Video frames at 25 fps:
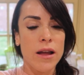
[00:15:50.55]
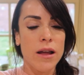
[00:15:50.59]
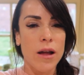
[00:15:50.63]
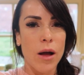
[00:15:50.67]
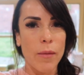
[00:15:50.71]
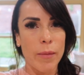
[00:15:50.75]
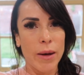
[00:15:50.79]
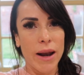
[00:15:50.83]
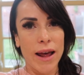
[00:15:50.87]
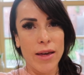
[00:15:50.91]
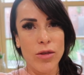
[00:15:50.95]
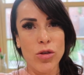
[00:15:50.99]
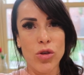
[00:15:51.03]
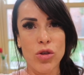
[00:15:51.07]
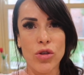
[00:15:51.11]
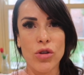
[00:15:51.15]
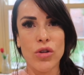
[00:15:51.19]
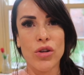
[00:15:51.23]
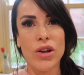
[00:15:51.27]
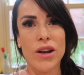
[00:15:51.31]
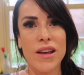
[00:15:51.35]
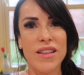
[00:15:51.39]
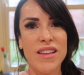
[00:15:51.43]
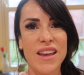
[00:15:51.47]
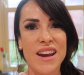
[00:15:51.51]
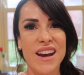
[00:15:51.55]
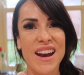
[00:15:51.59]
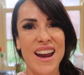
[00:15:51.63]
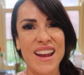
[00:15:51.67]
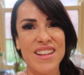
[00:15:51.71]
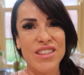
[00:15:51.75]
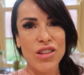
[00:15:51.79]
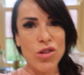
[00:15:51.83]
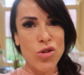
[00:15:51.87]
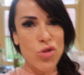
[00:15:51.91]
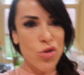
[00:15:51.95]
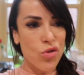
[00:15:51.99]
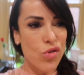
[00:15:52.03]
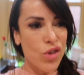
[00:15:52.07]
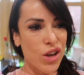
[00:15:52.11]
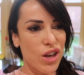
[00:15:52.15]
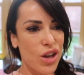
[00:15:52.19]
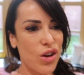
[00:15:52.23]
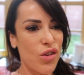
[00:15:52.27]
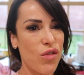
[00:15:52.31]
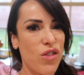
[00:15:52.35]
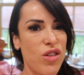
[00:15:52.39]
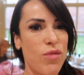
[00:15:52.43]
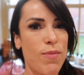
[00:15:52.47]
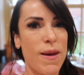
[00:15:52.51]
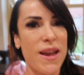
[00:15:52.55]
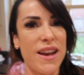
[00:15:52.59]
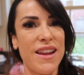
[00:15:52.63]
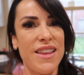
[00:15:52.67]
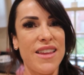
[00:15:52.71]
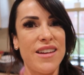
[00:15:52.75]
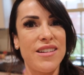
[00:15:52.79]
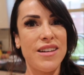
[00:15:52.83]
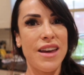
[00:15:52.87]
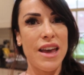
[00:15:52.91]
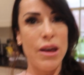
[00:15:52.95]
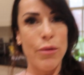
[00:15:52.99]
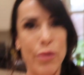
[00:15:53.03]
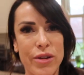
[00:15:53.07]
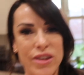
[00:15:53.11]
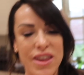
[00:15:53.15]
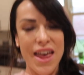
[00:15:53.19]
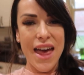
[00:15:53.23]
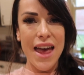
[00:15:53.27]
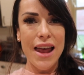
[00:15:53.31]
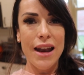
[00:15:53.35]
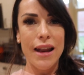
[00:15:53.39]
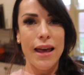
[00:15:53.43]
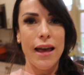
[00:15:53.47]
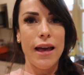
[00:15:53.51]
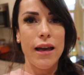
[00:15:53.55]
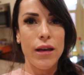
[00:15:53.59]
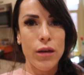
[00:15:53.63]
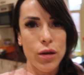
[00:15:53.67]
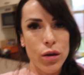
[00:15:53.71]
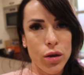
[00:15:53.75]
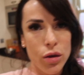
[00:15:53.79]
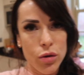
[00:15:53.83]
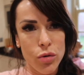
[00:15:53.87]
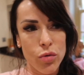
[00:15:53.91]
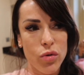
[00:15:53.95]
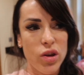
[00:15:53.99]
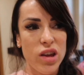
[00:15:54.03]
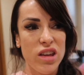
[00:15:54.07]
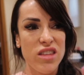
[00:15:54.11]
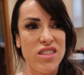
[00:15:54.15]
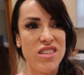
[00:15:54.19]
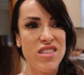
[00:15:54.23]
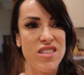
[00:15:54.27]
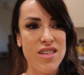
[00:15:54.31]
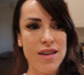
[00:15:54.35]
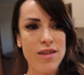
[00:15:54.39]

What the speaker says: got my lashes done and then had the joy of spending the day with Ella, who is a